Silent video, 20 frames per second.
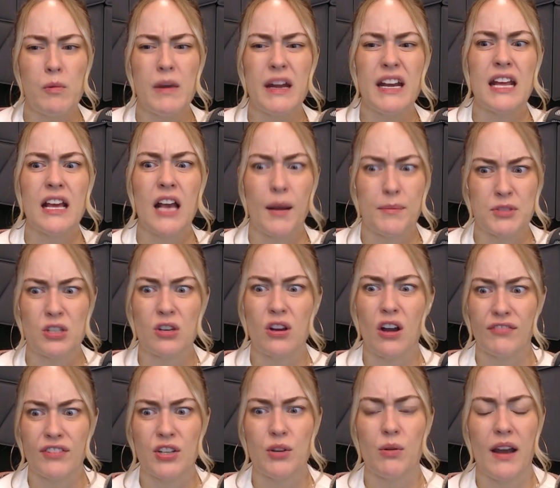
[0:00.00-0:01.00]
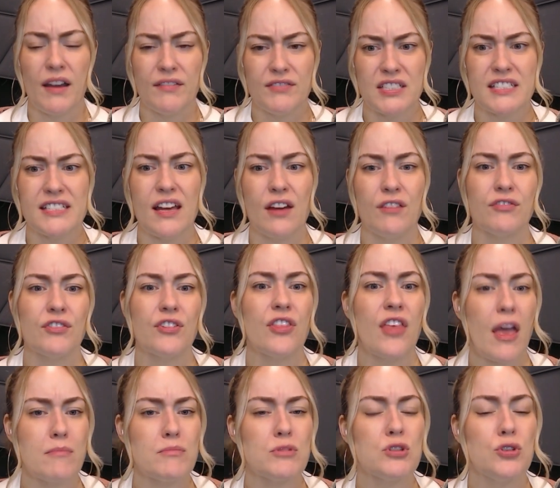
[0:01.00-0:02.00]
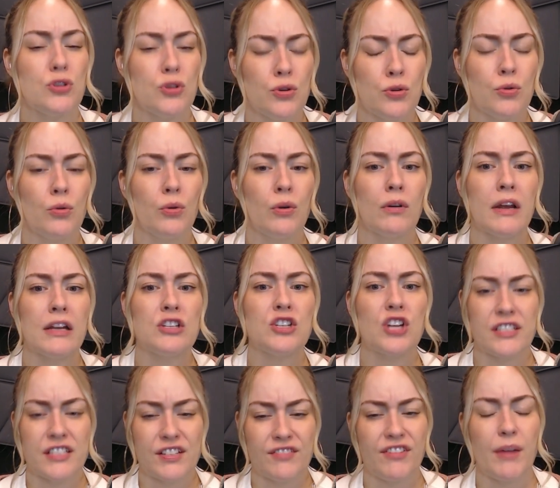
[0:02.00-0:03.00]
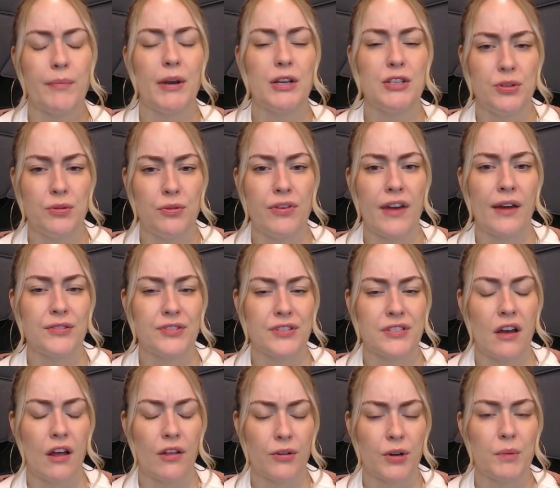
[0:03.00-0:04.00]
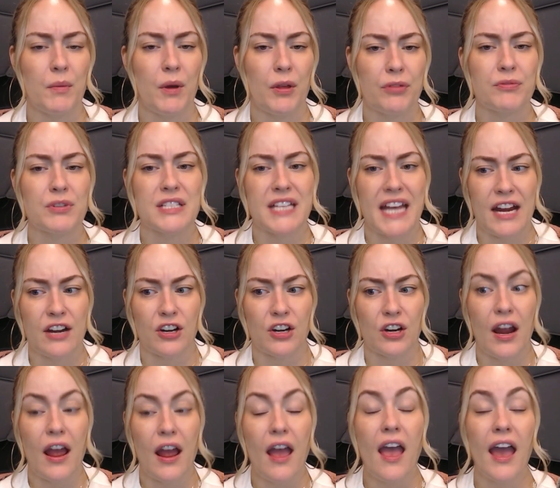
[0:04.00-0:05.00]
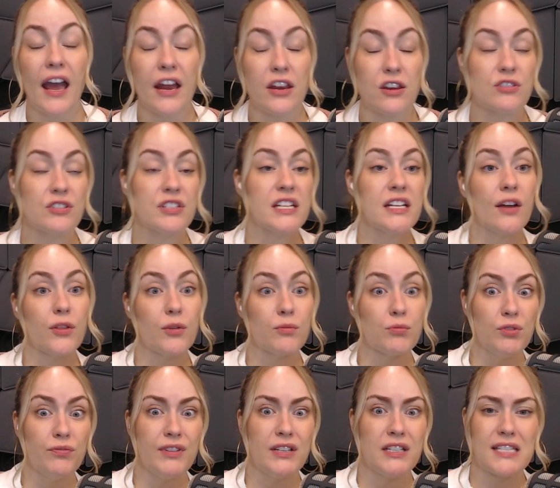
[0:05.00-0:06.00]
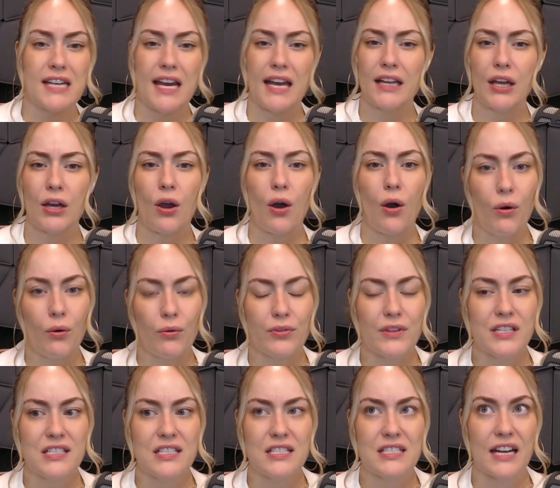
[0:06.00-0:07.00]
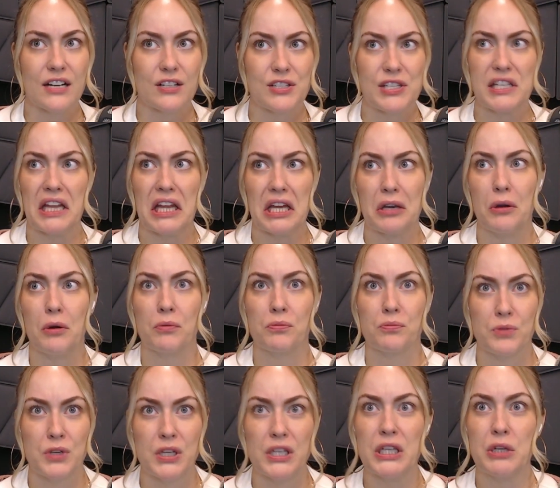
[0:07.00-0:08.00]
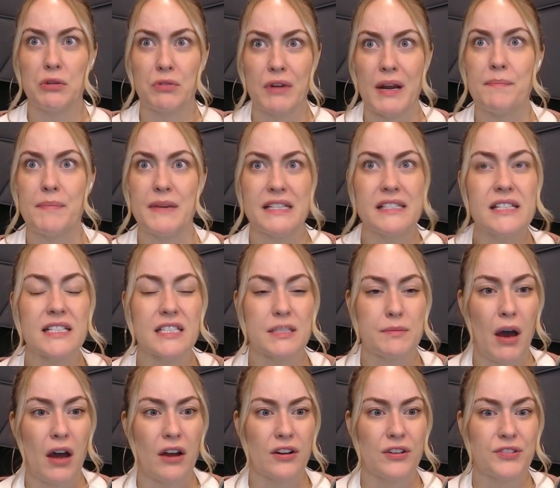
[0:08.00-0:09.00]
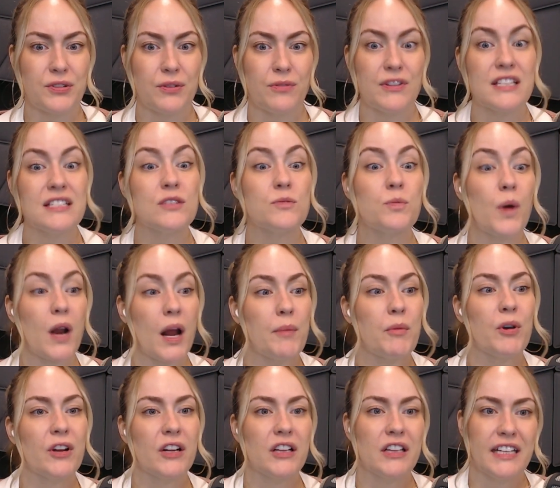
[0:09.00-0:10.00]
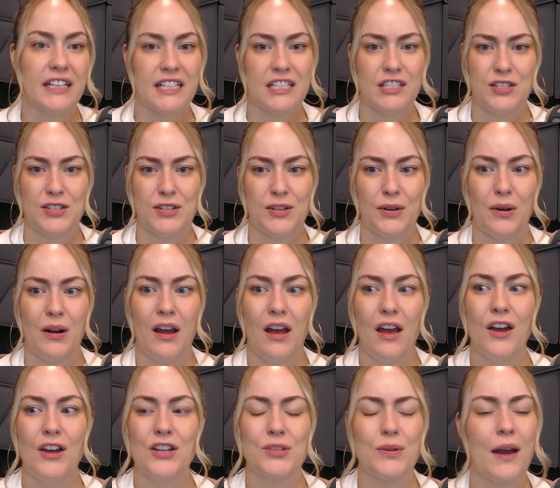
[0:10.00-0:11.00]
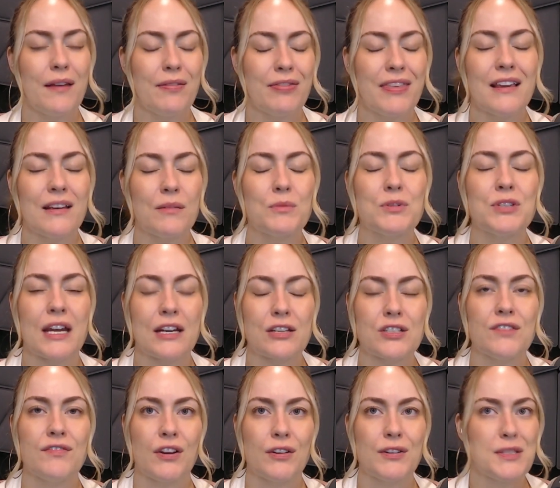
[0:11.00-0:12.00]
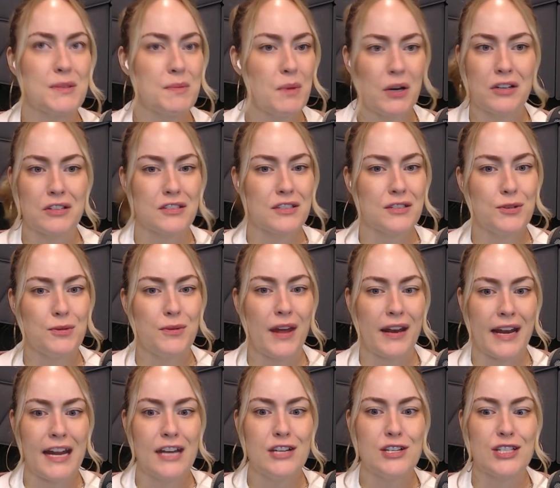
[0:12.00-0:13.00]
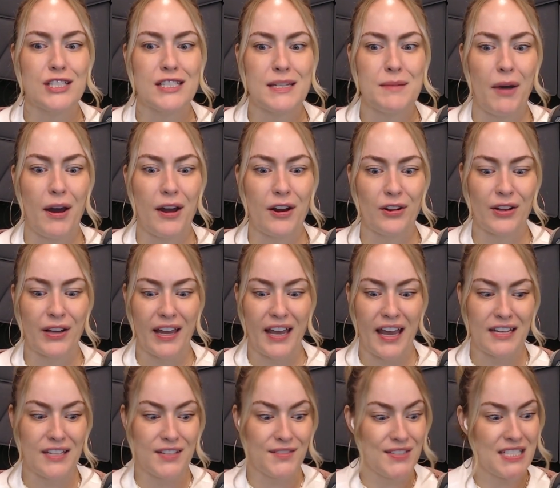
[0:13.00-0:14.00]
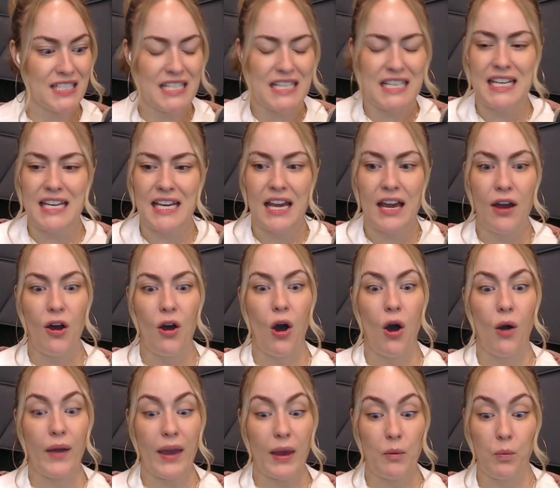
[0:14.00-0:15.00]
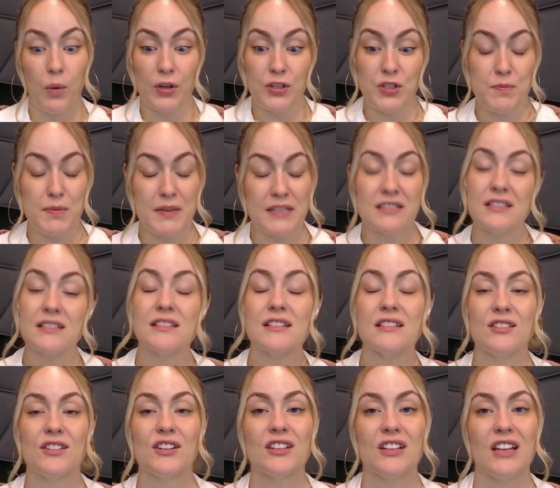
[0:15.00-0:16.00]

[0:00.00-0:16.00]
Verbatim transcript: many cups of coffee do I have to sell for them to justify my $2,000 a month retainer? And you're seeing on the roofing side, like, oh, this is actually like a really great business model. So this is what I'm going to lean into. So I think it was actually very smart to do that agency model and kind of see okay, what do businesses look